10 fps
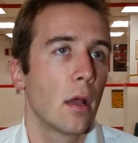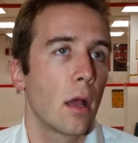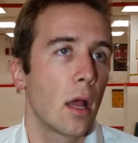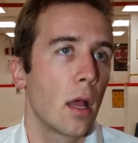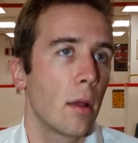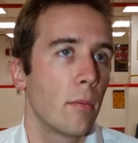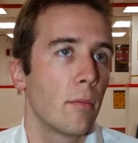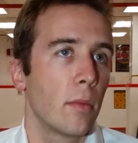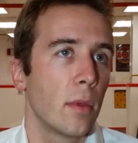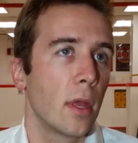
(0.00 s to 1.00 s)

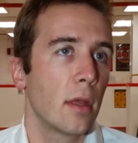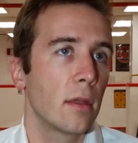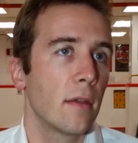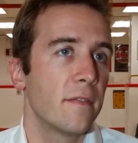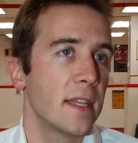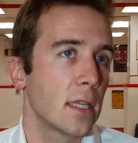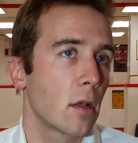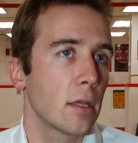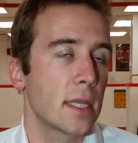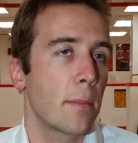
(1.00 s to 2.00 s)
a
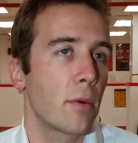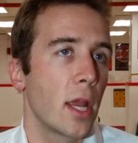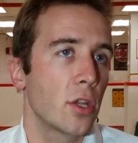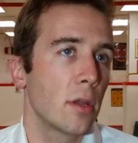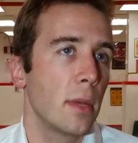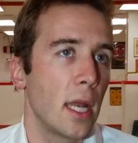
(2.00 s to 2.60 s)
physical separation,